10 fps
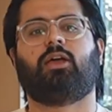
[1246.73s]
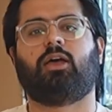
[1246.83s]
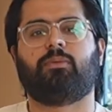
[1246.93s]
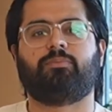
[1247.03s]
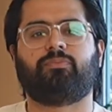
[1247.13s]

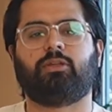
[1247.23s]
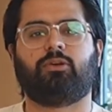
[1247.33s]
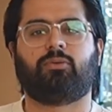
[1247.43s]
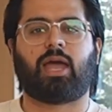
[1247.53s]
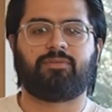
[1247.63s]

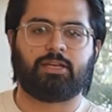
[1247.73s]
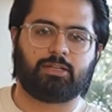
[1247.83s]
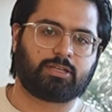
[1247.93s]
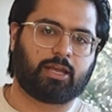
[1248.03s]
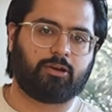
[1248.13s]
Having it
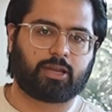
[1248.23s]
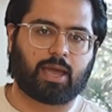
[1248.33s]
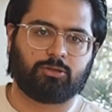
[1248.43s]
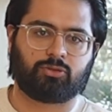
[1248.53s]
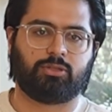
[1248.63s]
inside of your
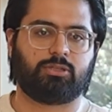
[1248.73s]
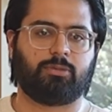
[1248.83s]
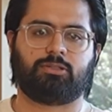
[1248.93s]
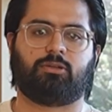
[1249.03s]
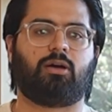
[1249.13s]
cabinetry just
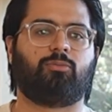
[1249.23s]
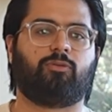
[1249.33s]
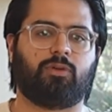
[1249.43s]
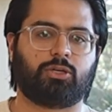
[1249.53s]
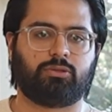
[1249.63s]
makes it a lot more
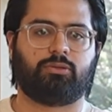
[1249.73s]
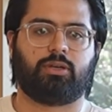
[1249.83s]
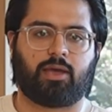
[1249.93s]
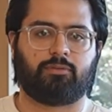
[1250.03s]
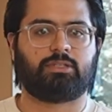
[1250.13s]
functional
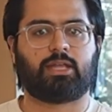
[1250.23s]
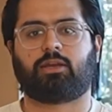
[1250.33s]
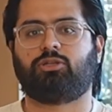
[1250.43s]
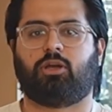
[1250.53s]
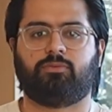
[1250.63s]
than having
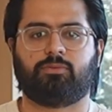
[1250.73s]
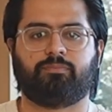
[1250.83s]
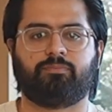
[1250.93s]
static shelves.